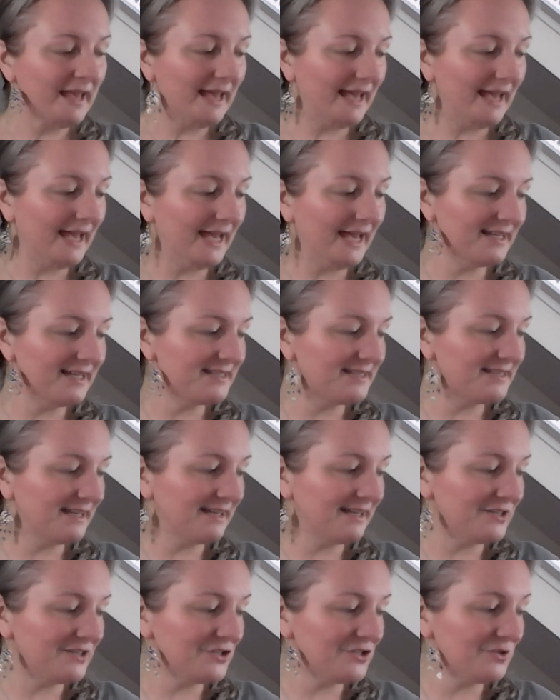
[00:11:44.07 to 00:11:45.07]
And
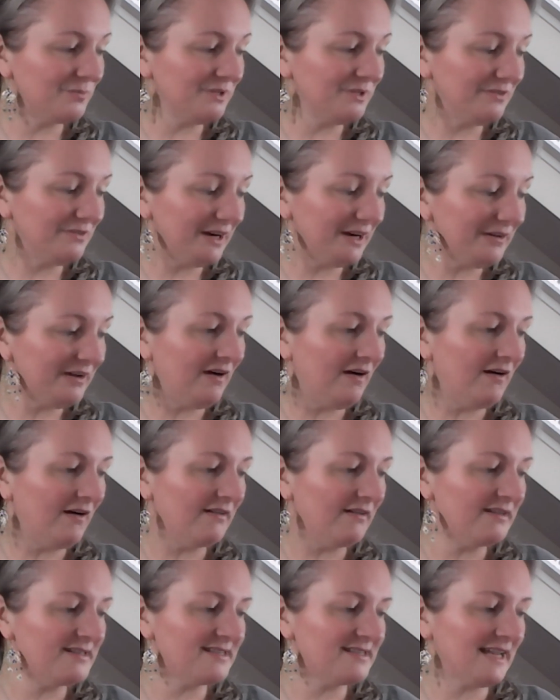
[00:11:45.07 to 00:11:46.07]
to be very
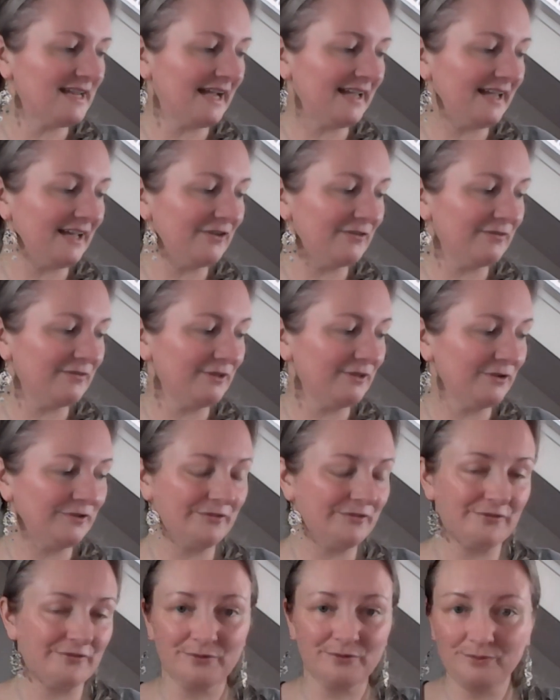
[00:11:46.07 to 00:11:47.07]
honest, I kind of
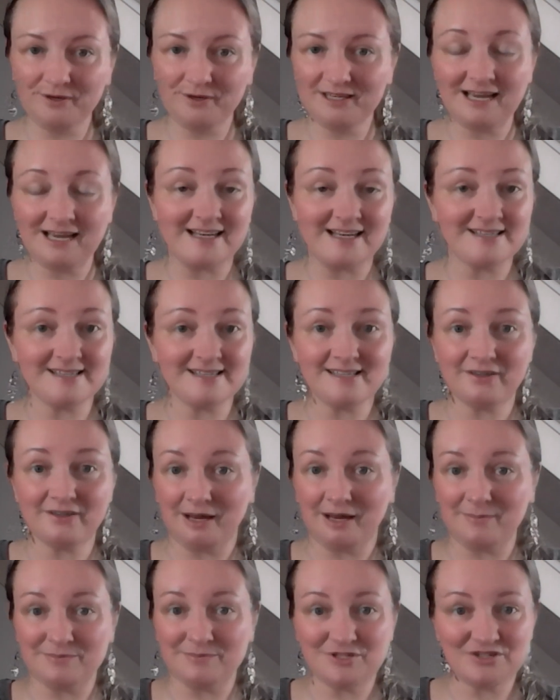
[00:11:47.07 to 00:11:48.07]
looked through it.
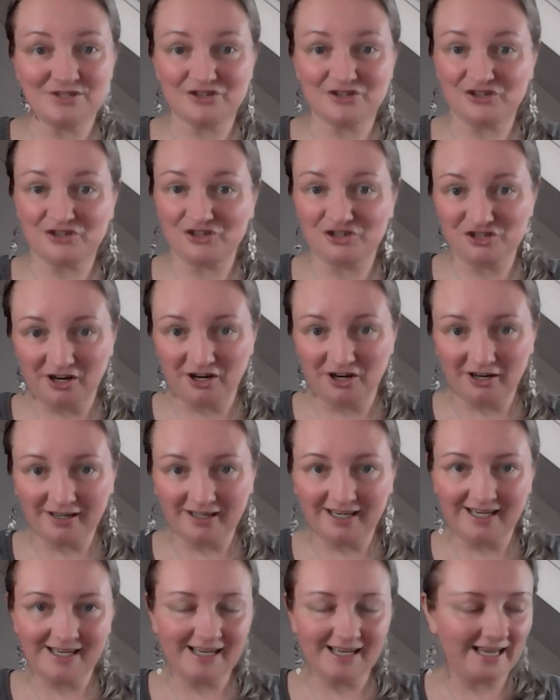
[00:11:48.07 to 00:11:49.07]
I'm just
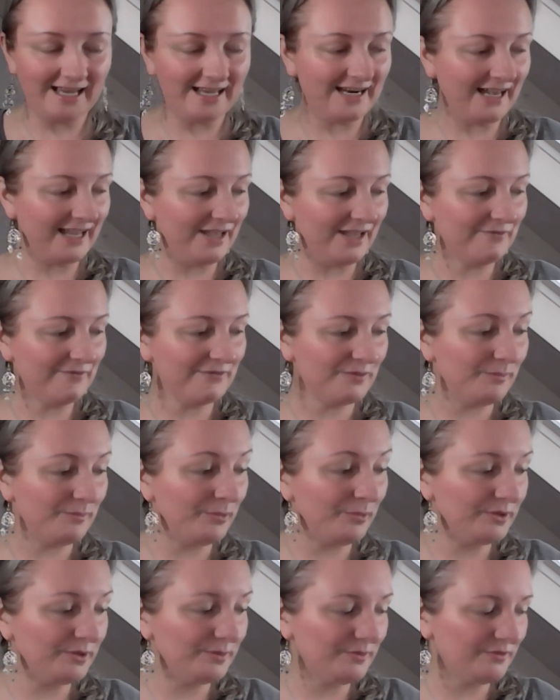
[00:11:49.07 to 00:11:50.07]
starting and I have an
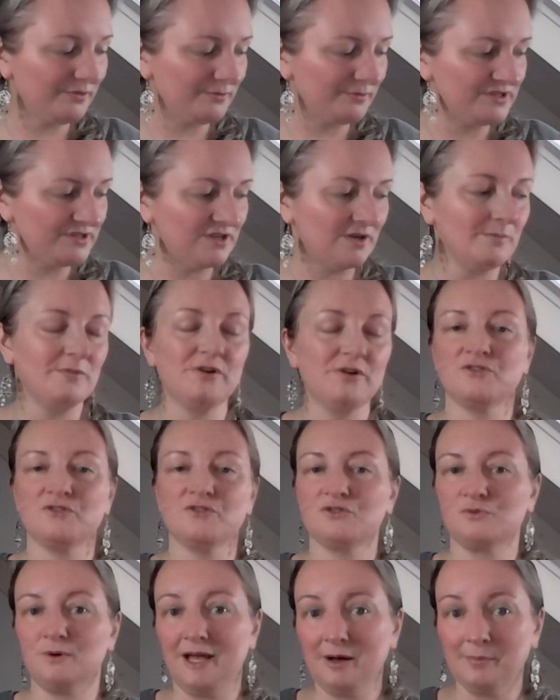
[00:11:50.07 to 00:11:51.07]
appointment with someone
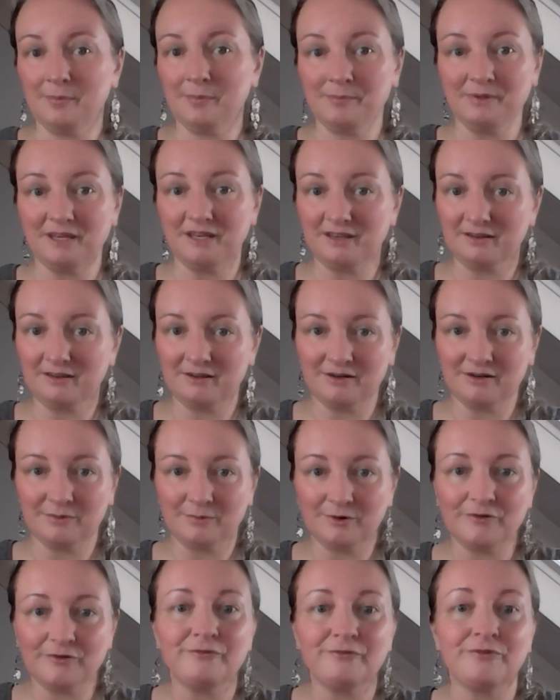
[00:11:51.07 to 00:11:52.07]
to help me
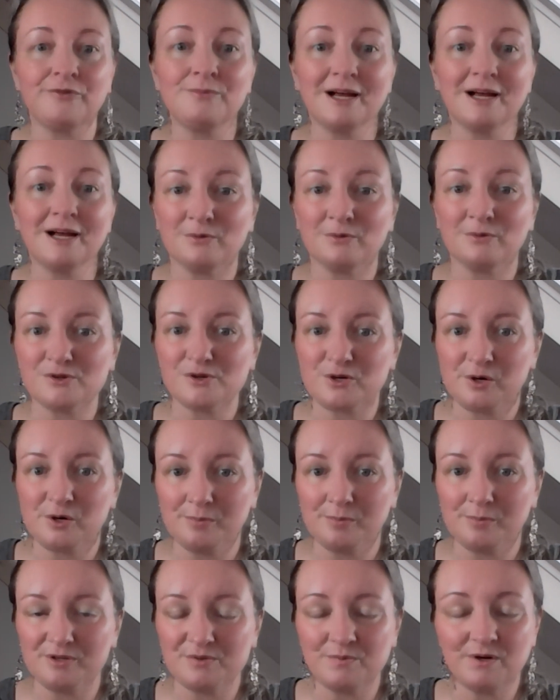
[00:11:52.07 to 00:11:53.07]
work through my
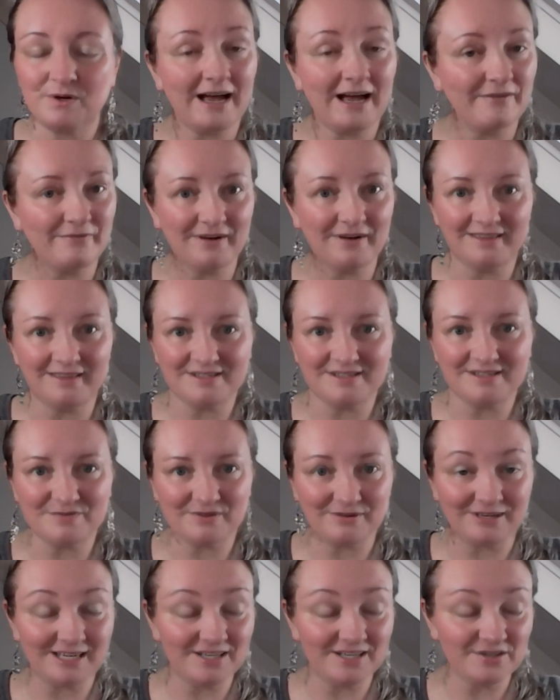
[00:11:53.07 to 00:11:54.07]
horoscope as well. I find this
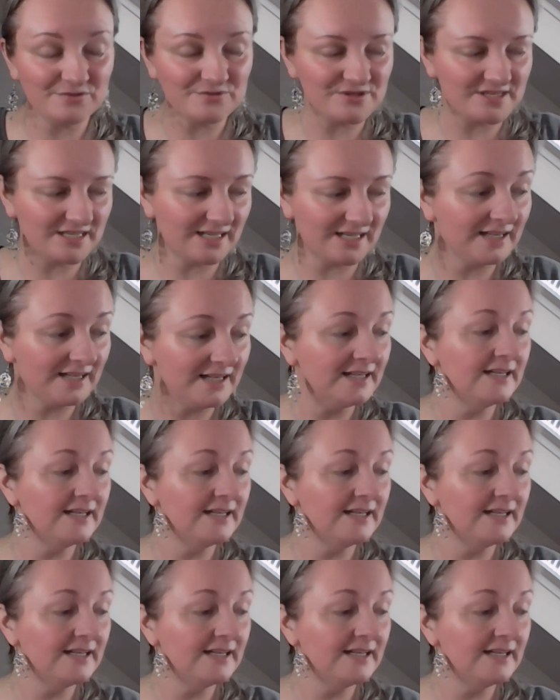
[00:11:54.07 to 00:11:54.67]
very interesting.